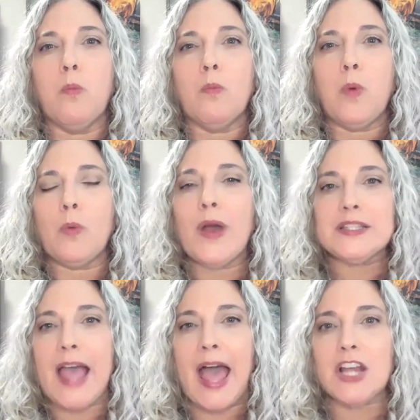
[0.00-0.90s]
But
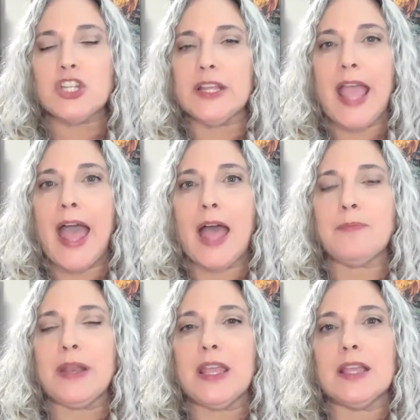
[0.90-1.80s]
what's actually
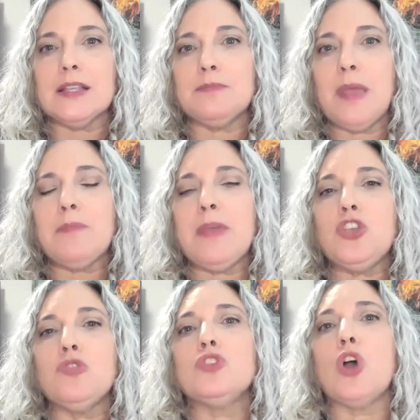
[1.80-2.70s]
happening is maybe
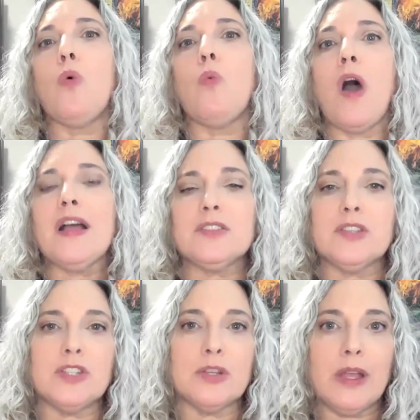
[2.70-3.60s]
you don't want
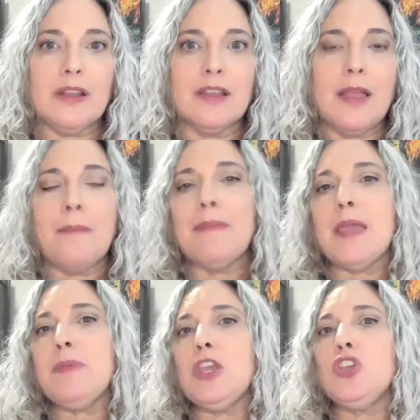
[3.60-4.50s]
to do it.
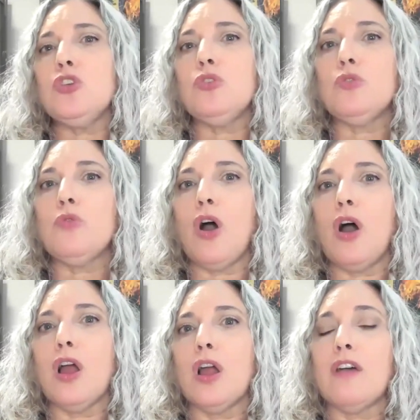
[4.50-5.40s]
Maybe you
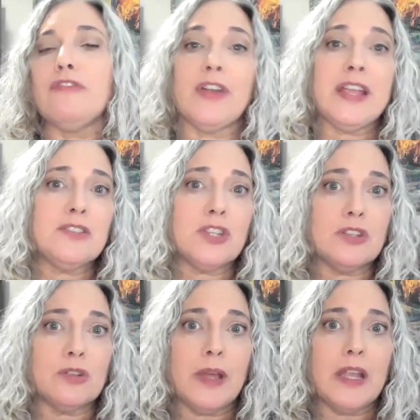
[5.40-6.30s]
are afraid to
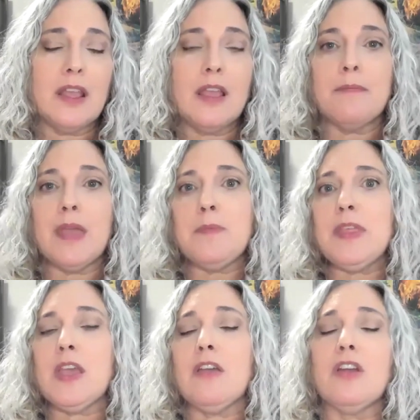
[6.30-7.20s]
do it. Maybe
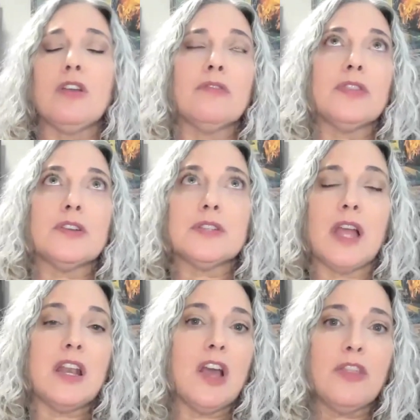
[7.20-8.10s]
there's
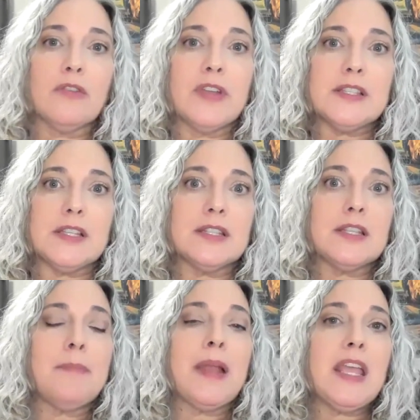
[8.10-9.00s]
another reason.
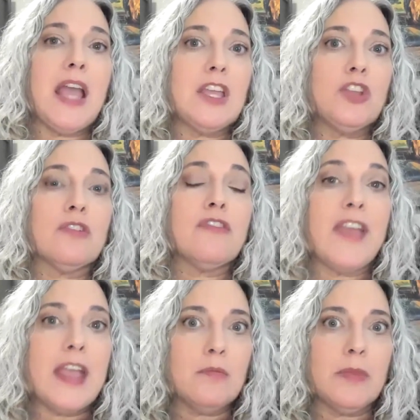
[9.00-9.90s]
Somebody in your
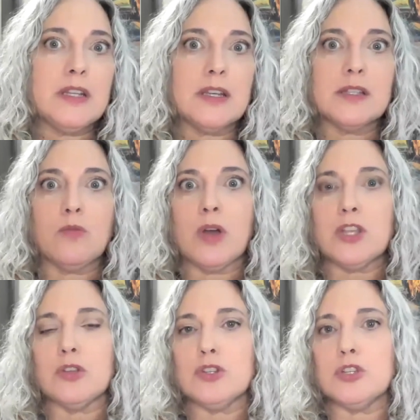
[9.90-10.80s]
family doesn't want
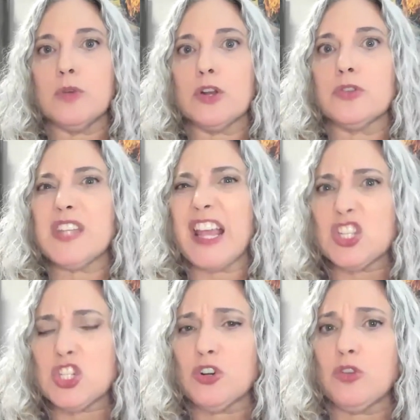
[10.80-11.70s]
you to do it, or there's
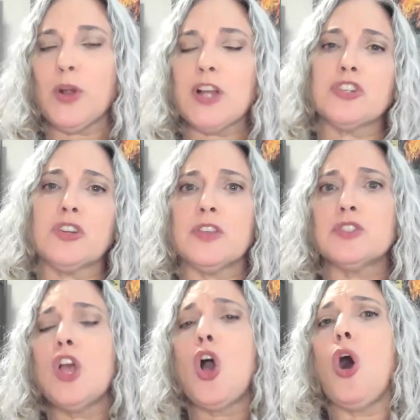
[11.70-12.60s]
external pressure, and there's
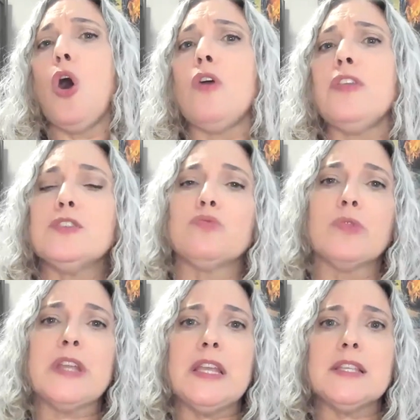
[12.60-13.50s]
all these
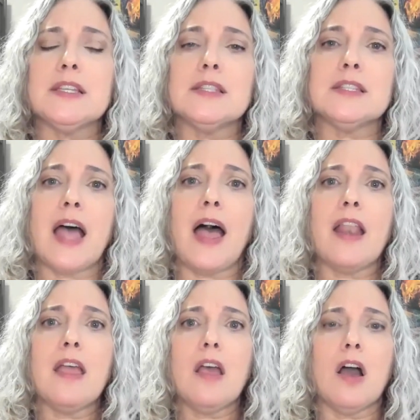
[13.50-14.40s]
reasons that
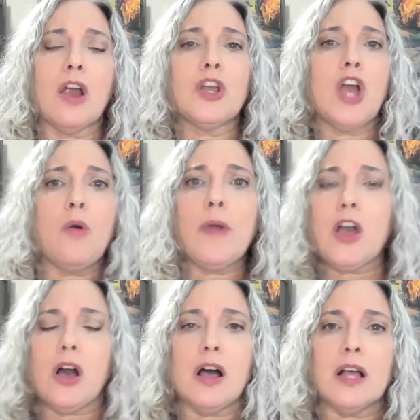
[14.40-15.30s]
are going
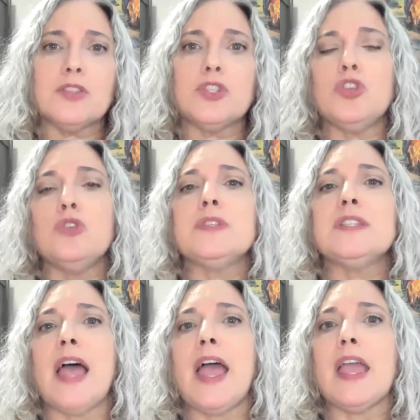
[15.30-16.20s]
on. So you
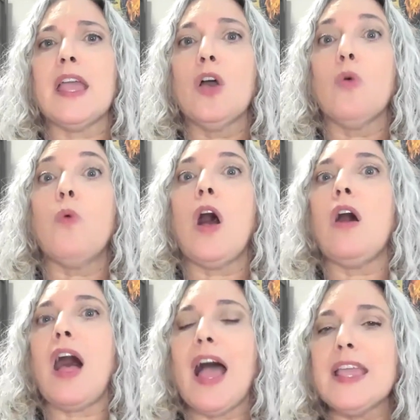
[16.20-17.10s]
say,
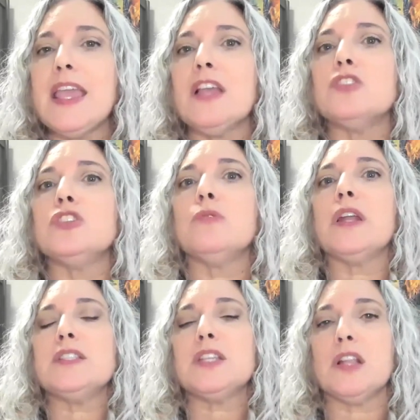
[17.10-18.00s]
well, I can't do it
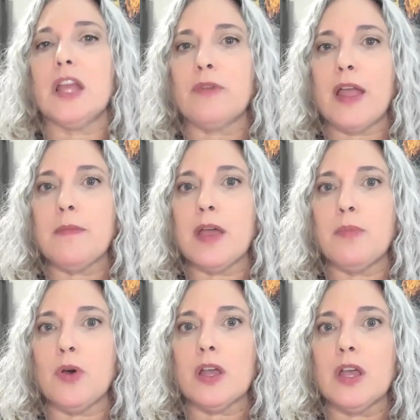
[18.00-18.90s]
until I write my
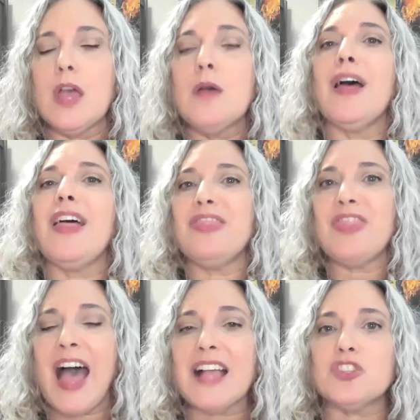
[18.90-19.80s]
book. But
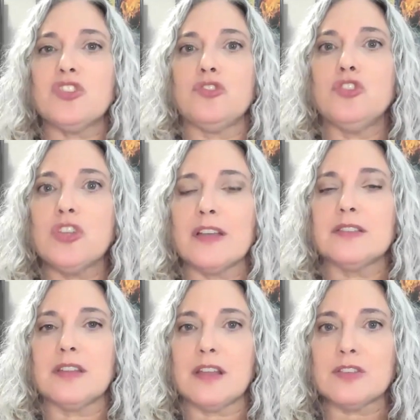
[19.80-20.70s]
that's
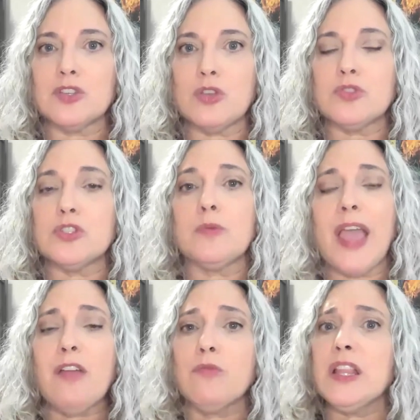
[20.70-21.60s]
just an excuse. So
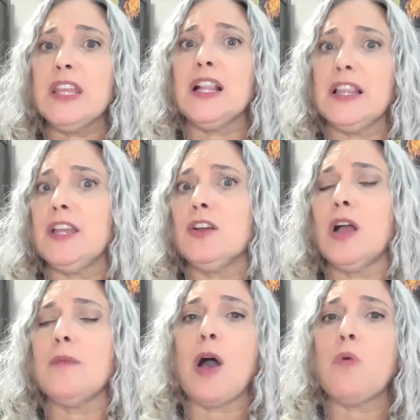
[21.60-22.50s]
get really clear
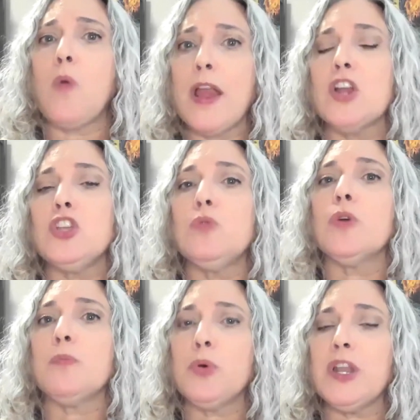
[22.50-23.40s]
about where you
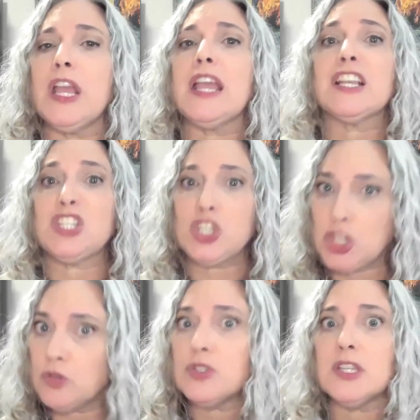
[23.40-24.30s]
are putting
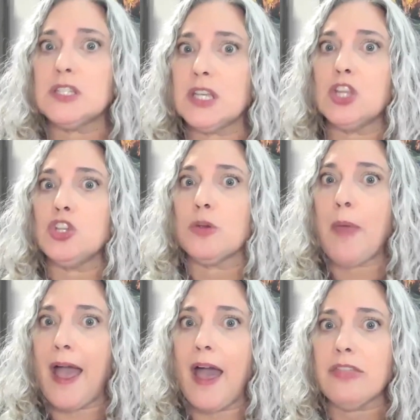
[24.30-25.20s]
excuses in your
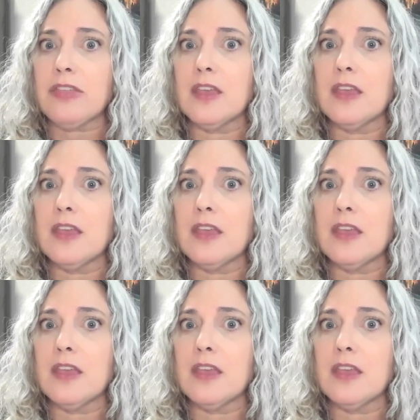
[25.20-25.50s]
path,